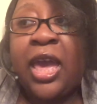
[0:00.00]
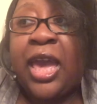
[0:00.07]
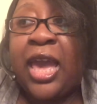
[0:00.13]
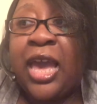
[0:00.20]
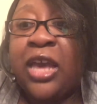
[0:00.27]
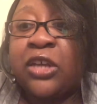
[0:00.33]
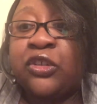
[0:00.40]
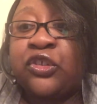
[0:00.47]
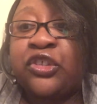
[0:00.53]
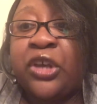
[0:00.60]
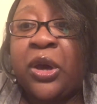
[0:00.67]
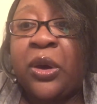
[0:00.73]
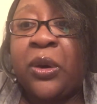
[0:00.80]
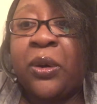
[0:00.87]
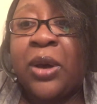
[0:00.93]
And
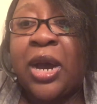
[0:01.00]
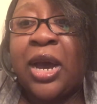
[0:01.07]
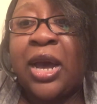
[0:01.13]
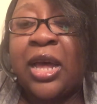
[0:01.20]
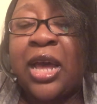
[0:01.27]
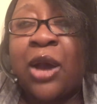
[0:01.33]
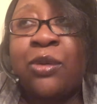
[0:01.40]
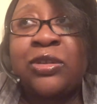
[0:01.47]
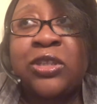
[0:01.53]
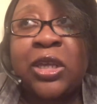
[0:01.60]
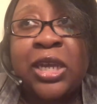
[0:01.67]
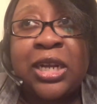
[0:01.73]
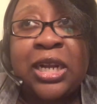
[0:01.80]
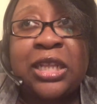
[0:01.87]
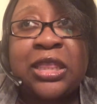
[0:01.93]
so I was
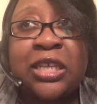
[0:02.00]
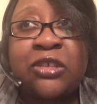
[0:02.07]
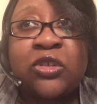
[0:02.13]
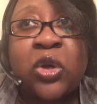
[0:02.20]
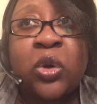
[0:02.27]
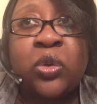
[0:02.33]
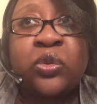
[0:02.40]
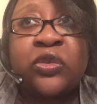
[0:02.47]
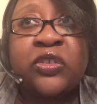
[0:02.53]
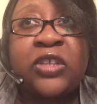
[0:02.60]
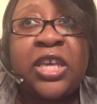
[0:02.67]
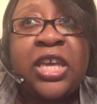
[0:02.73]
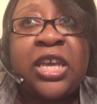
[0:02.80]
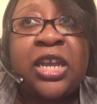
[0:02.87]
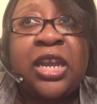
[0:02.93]
looking at this whole
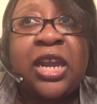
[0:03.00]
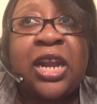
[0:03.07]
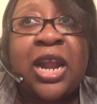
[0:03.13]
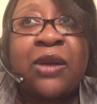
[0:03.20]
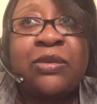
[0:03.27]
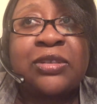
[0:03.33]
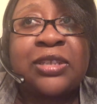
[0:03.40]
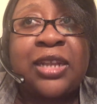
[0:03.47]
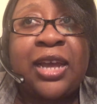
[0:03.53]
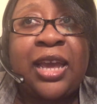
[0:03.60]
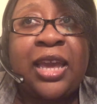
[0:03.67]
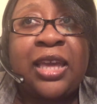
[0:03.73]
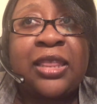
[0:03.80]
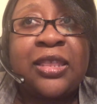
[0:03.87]
scene and I was like,